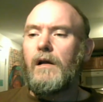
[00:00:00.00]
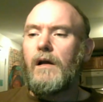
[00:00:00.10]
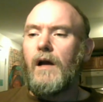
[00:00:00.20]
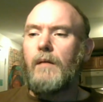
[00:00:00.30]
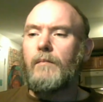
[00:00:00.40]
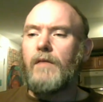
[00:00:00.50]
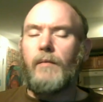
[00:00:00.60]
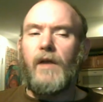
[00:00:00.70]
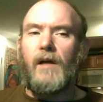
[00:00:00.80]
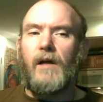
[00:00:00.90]

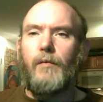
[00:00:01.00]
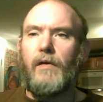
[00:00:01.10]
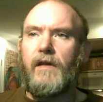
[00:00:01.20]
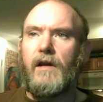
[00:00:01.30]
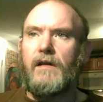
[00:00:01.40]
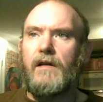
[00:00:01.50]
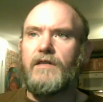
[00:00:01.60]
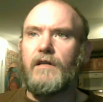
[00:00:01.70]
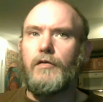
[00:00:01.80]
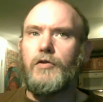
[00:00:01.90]
coming up with a
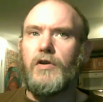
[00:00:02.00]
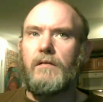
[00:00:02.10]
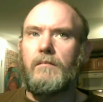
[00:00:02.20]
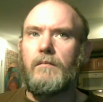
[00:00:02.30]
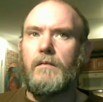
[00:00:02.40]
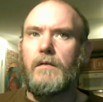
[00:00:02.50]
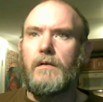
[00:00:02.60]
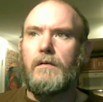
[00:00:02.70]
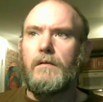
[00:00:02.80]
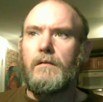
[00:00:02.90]
solution
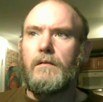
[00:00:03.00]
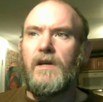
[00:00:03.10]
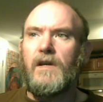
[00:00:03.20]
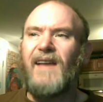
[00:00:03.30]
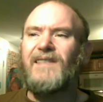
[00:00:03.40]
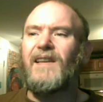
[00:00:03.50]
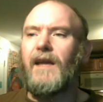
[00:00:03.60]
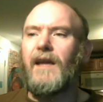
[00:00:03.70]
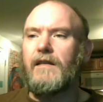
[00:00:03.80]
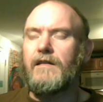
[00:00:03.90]

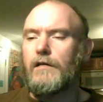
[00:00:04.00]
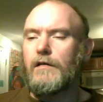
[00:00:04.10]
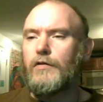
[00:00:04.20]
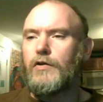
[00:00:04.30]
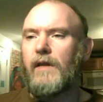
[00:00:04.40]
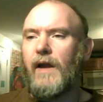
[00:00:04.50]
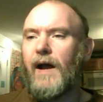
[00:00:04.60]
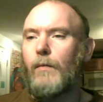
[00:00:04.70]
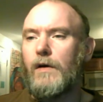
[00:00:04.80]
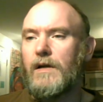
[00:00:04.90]
guessing at the solution that
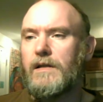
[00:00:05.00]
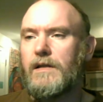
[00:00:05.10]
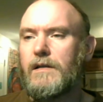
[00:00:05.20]
I want.